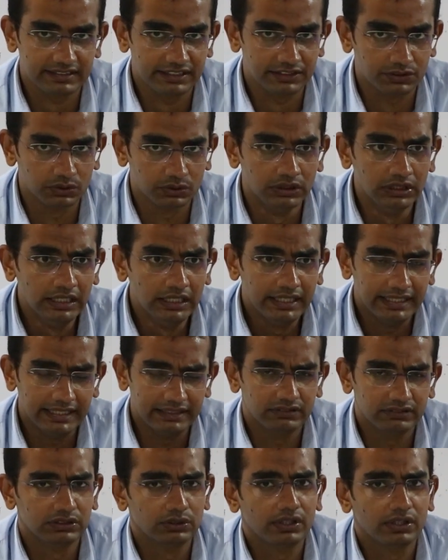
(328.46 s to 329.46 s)
suggesting so,
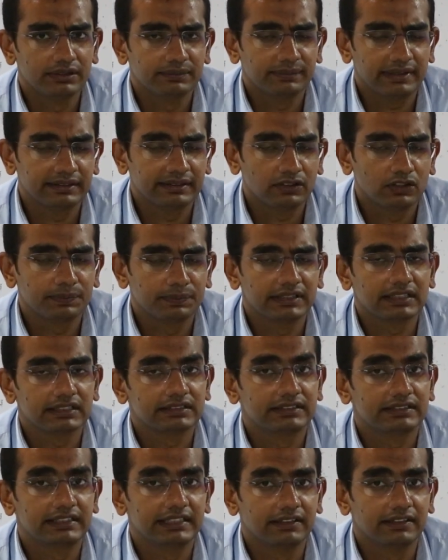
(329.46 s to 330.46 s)
even though it might
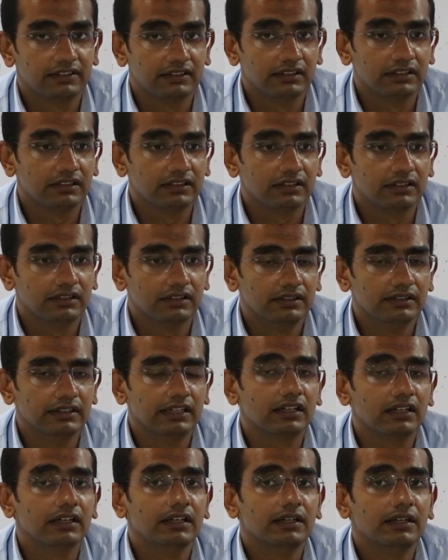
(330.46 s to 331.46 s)
not be
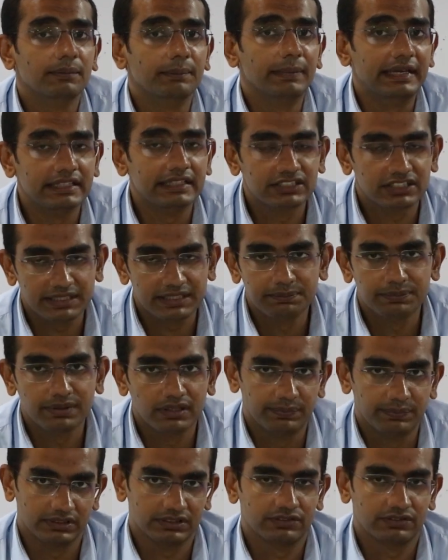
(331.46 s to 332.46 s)
the
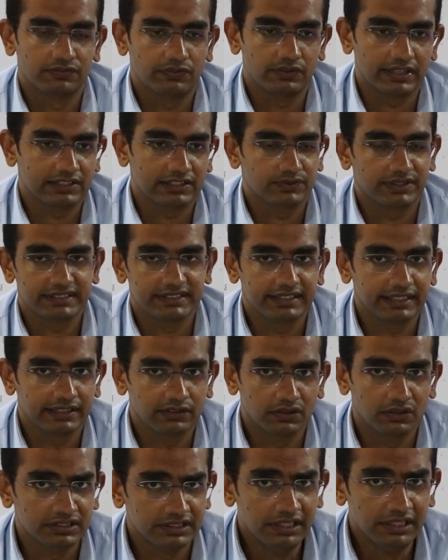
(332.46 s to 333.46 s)
mainstream purpose for
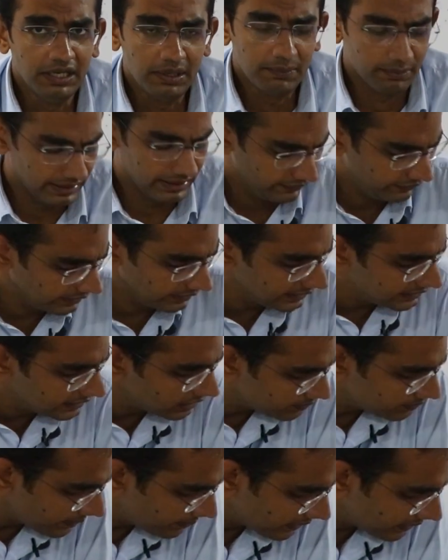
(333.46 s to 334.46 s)
XYZ technology. But if
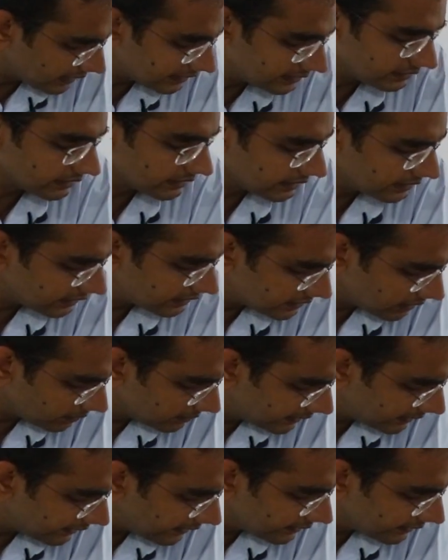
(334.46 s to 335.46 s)
a research paper has suggested